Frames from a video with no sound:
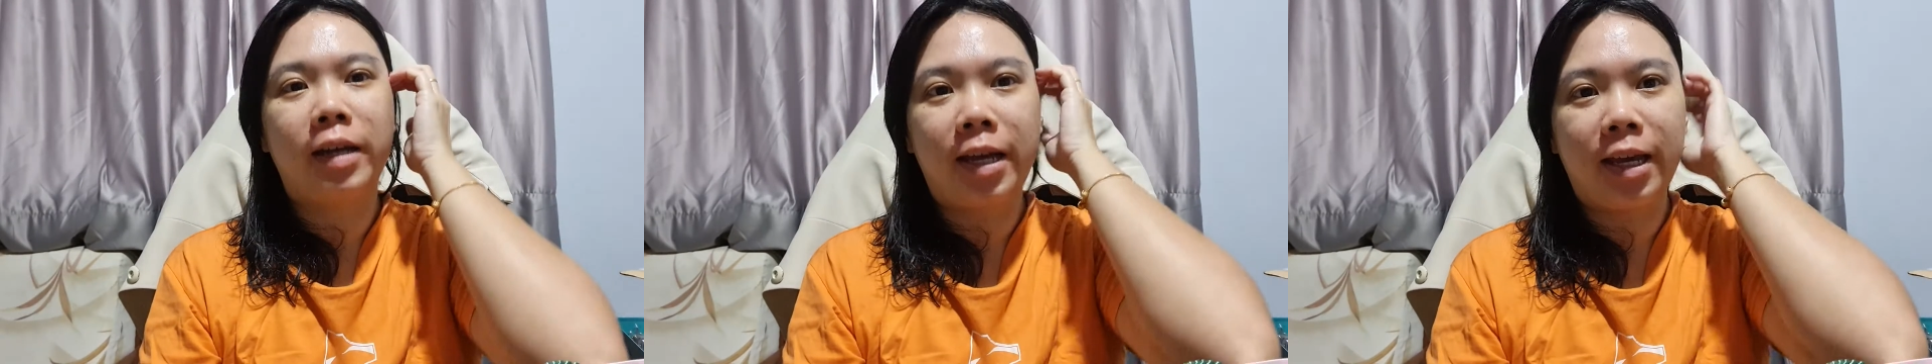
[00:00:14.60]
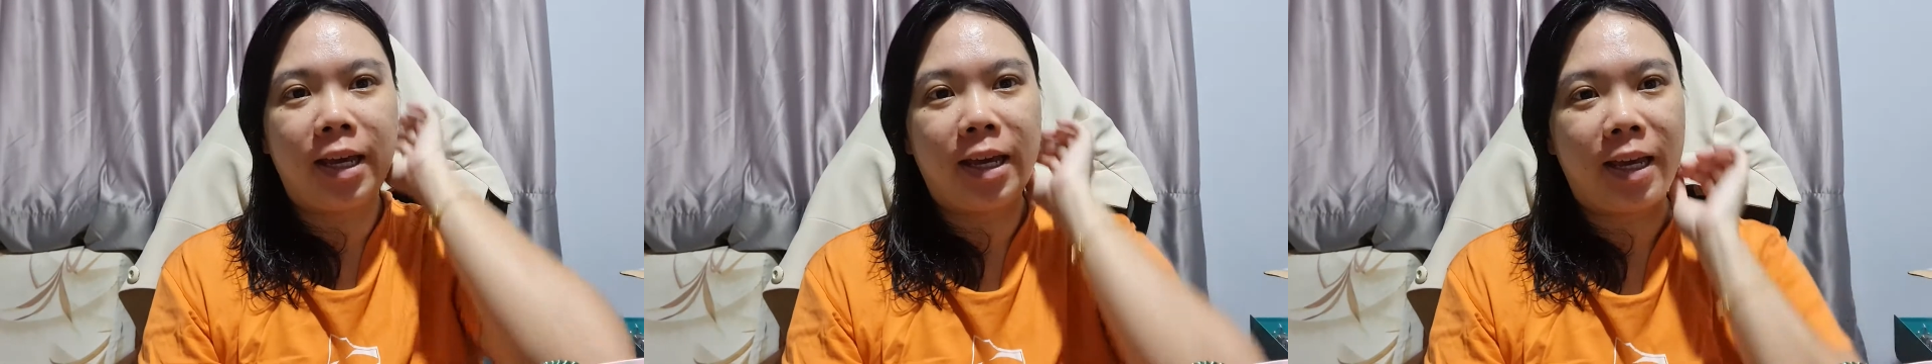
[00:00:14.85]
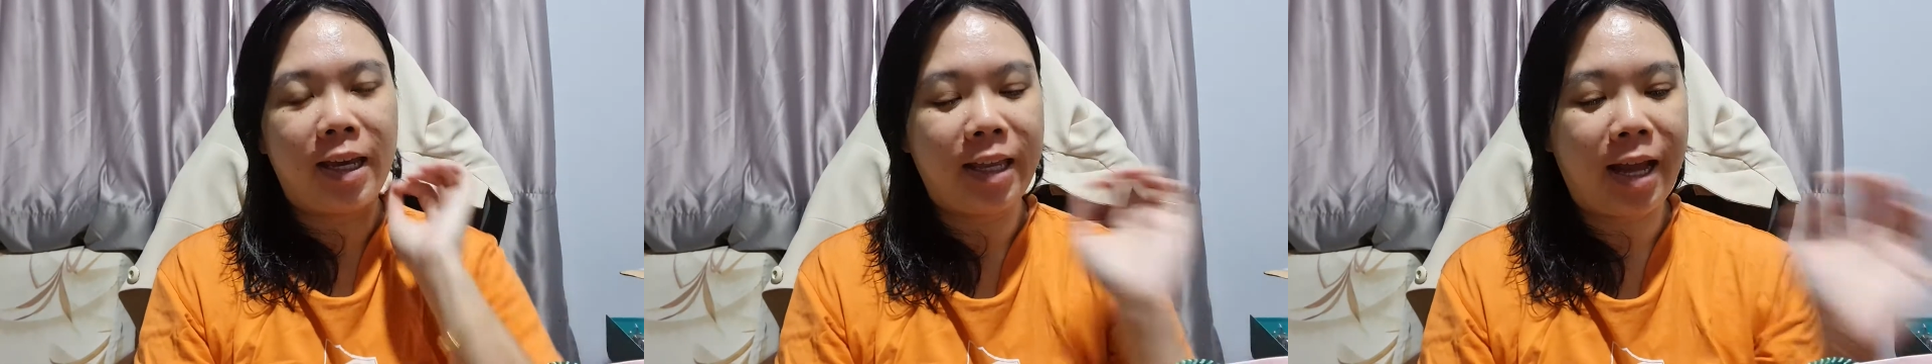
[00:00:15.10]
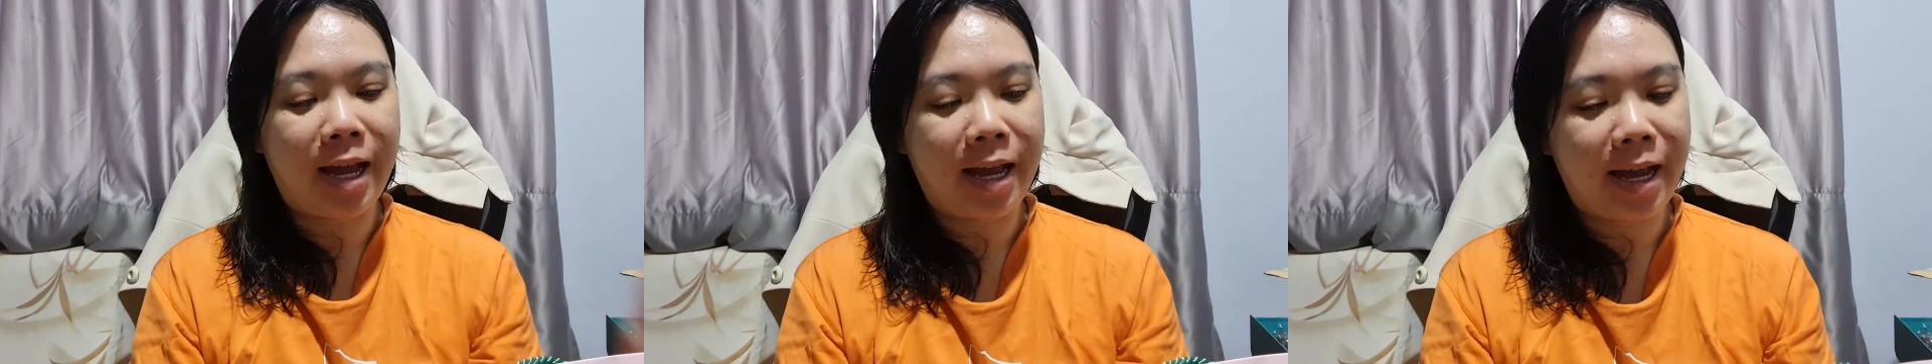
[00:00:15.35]
and
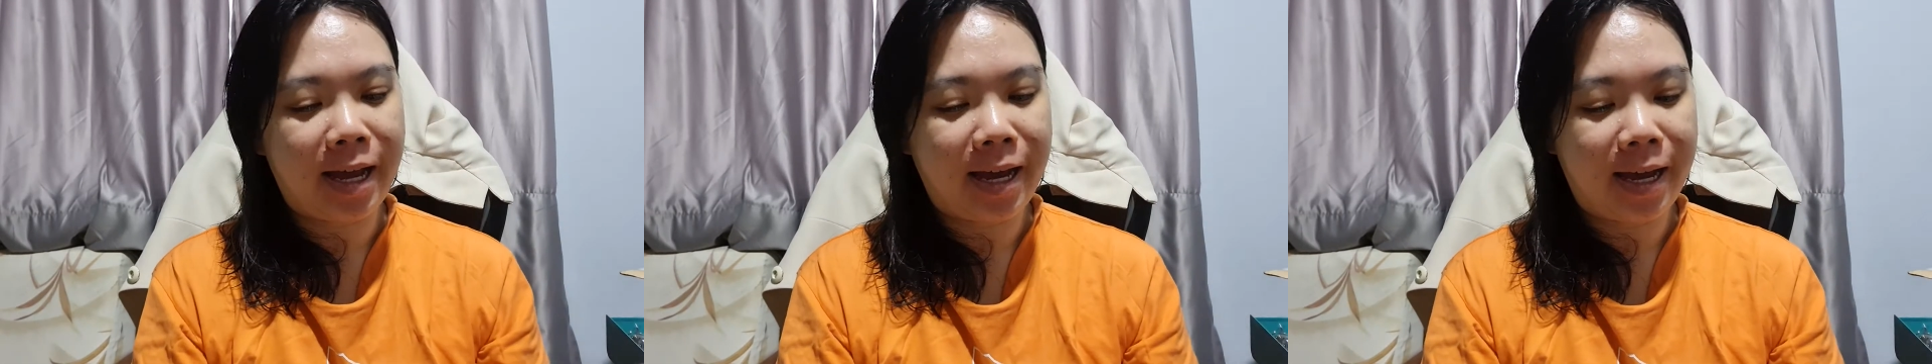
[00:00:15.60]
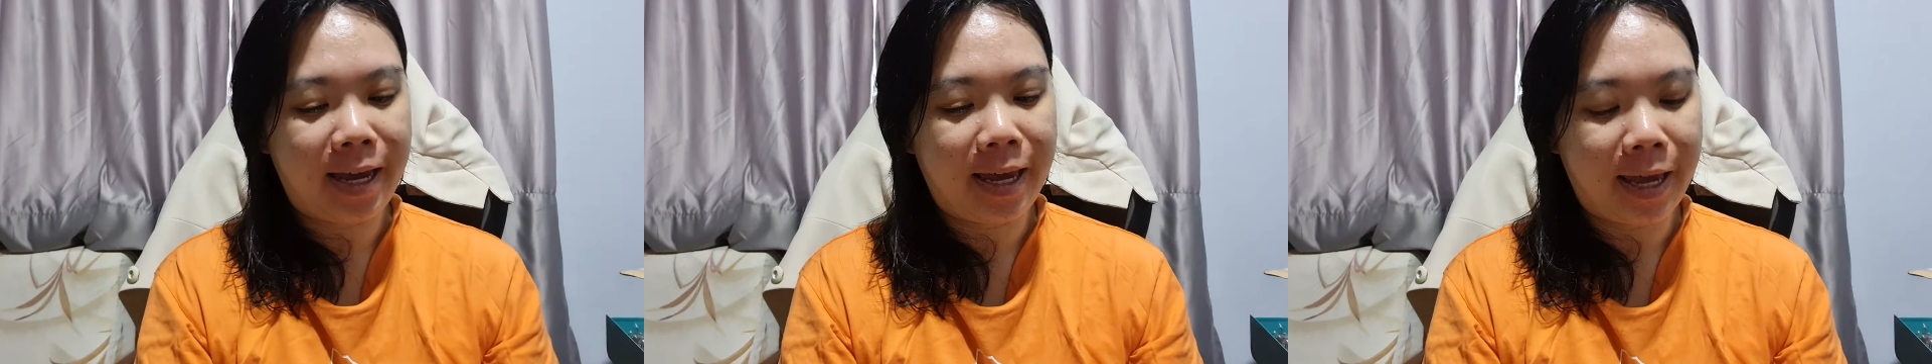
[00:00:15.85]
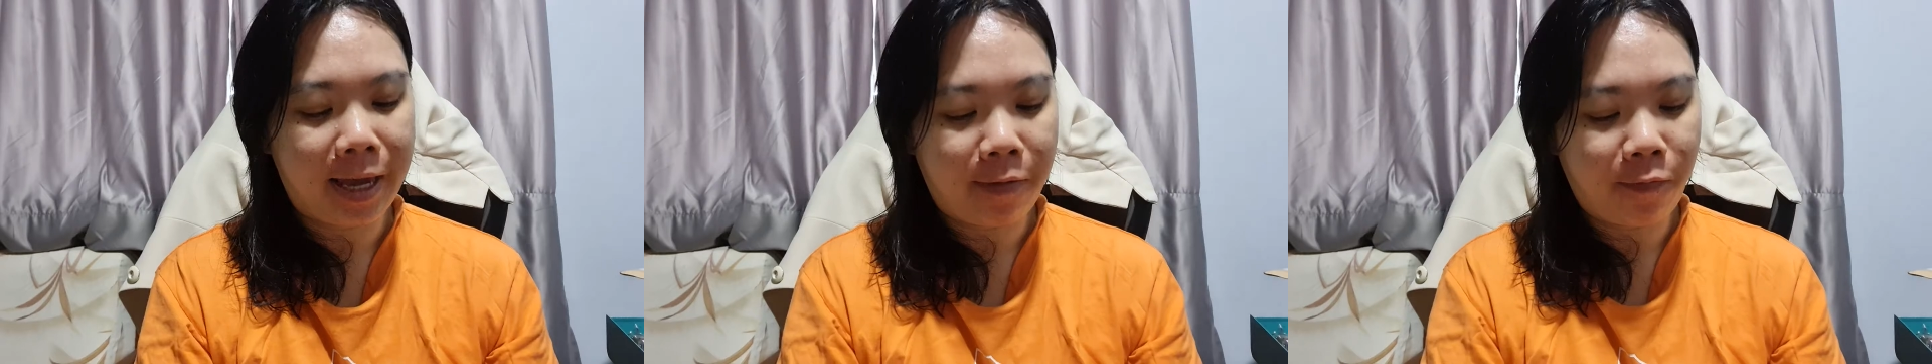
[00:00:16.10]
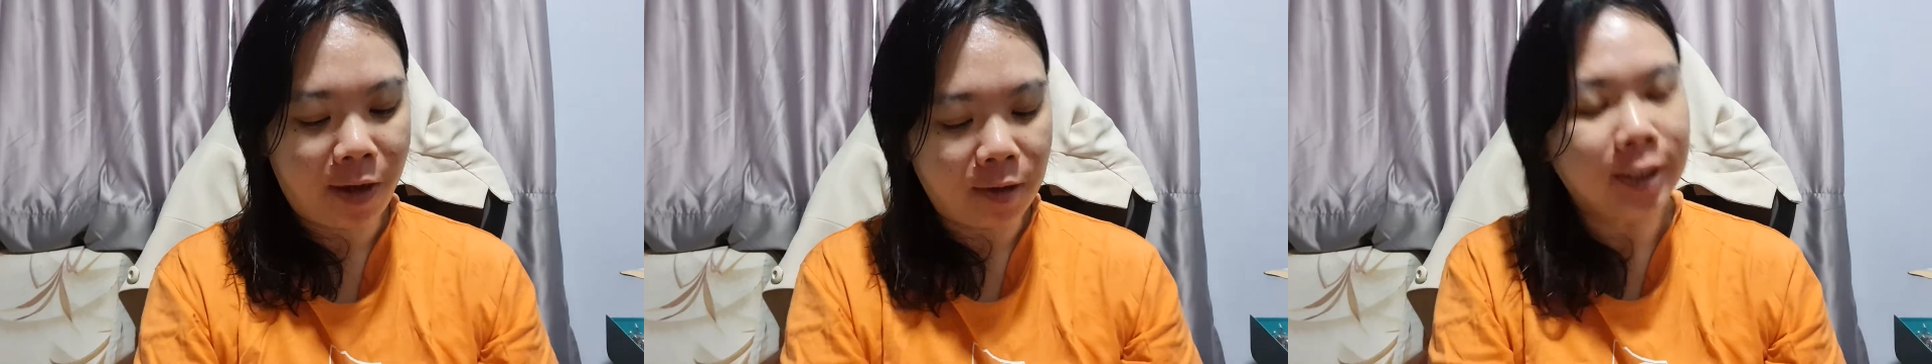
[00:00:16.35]
I have
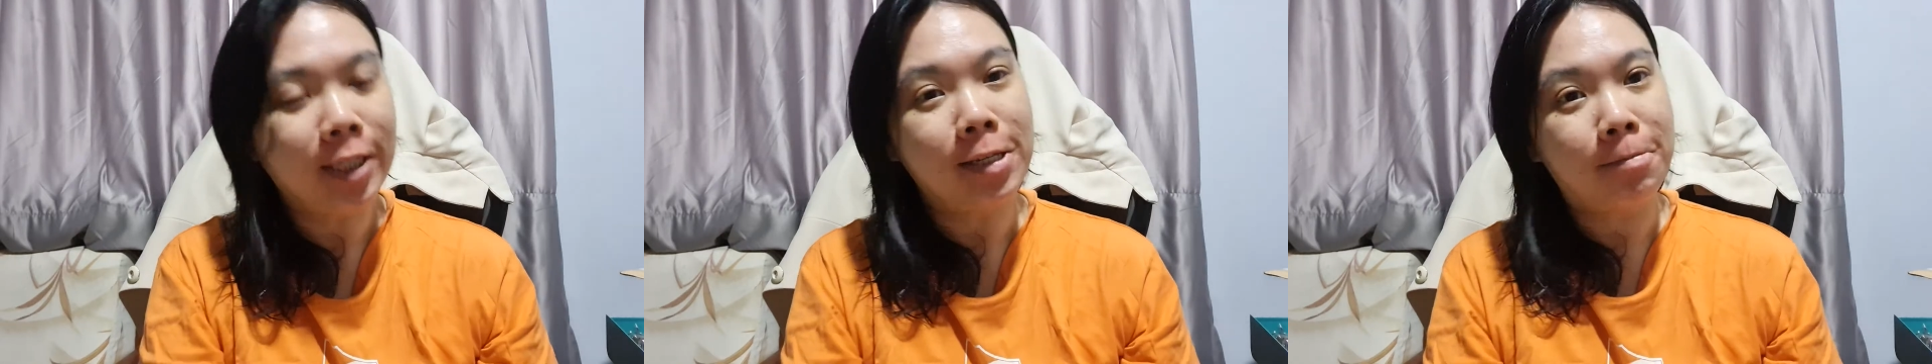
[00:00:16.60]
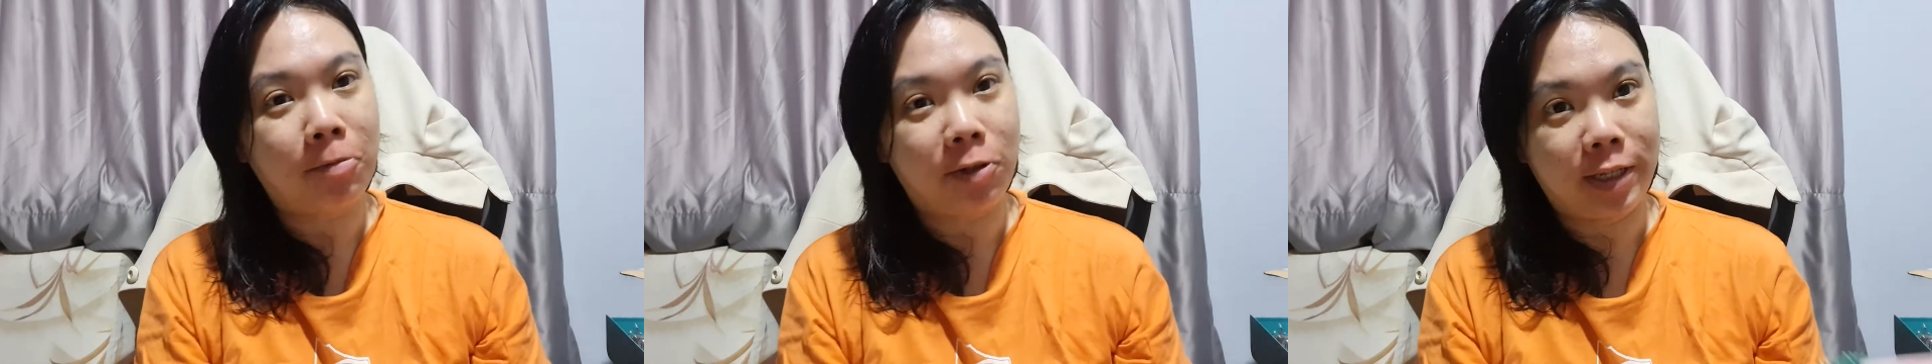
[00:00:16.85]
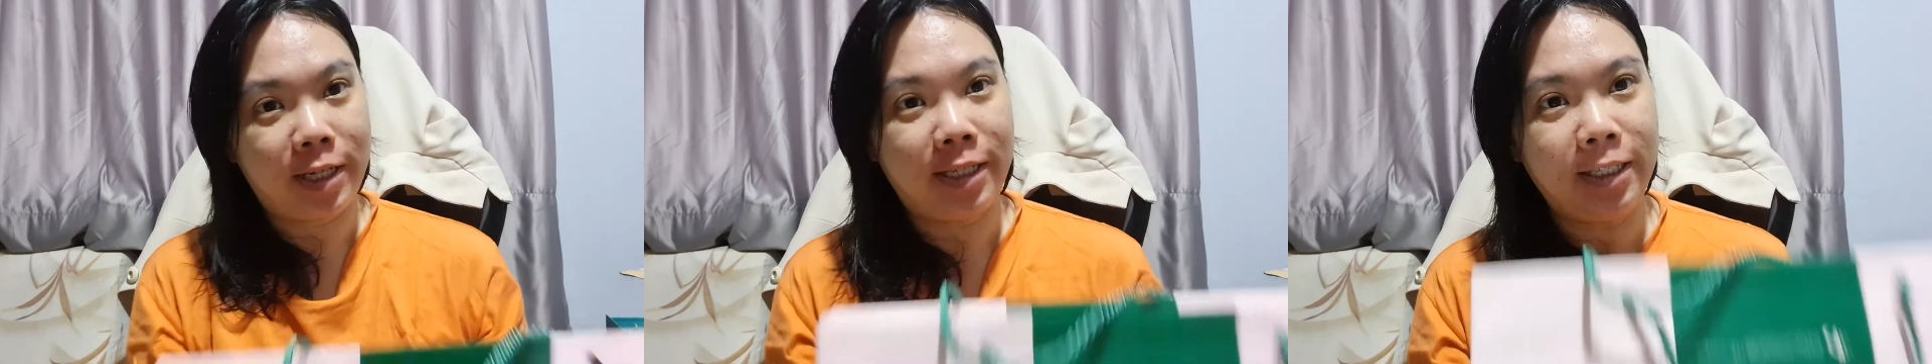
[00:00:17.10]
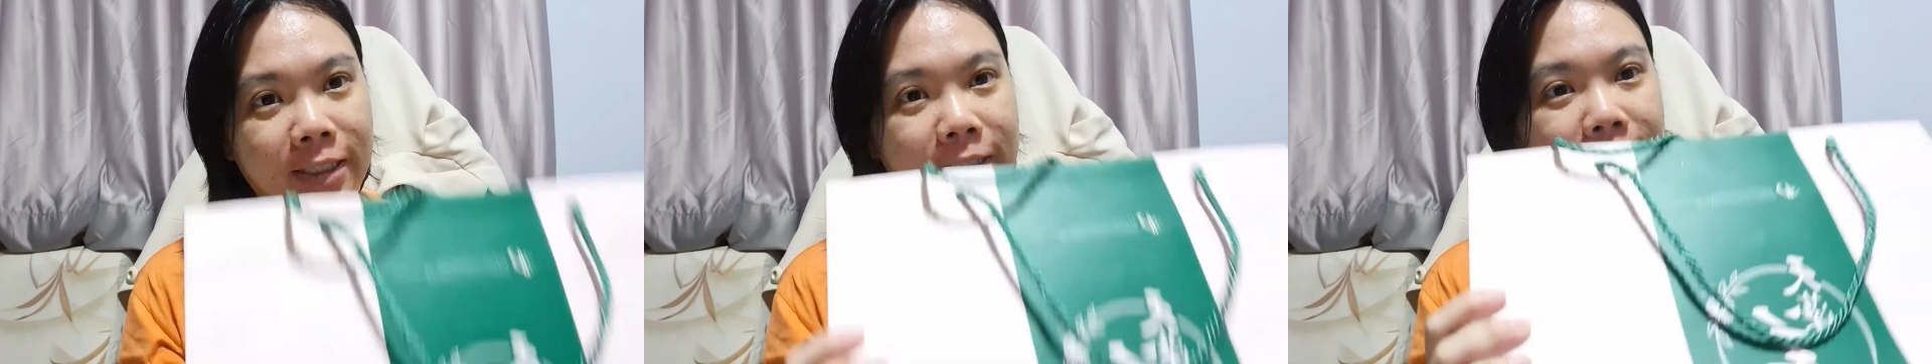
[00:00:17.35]
found this
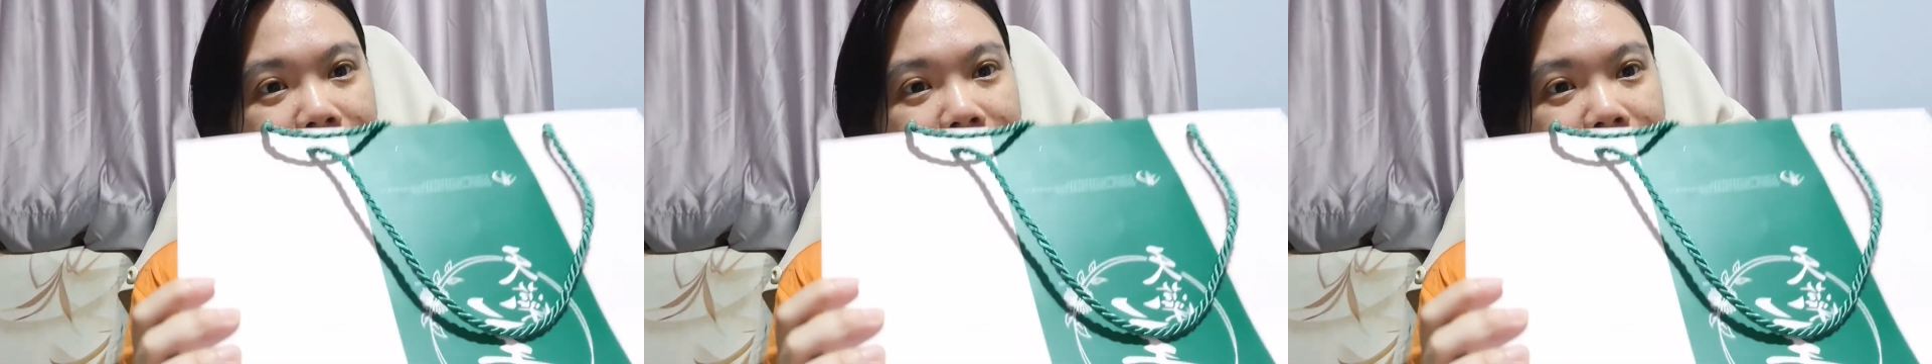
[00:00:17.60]
product,